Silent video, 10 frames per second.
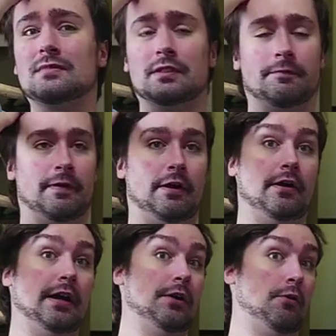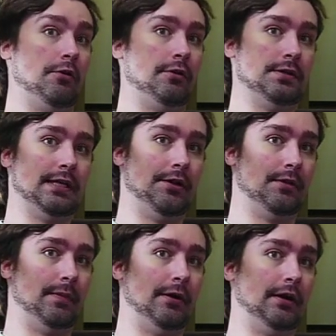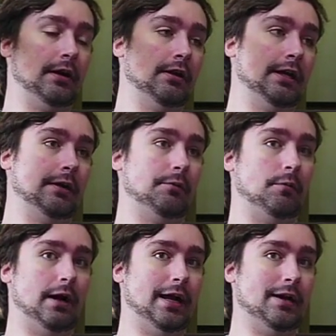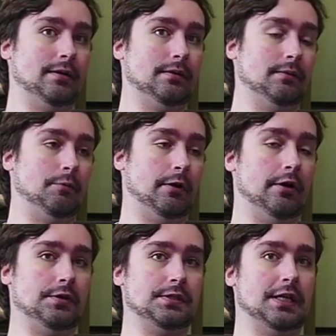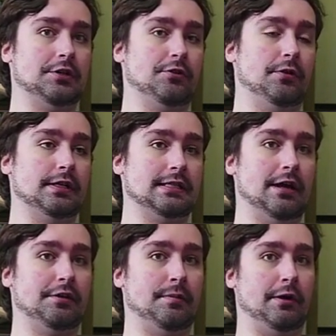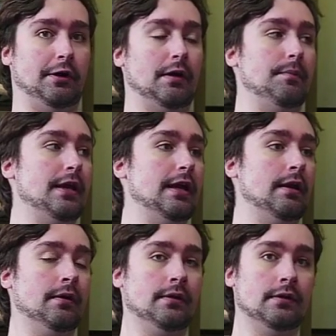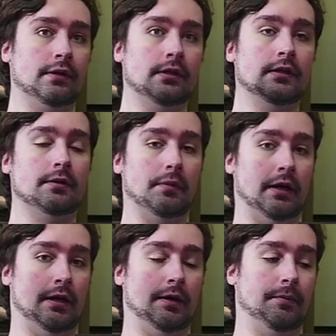Very northern South America, like right where Central and South America meet. Uh,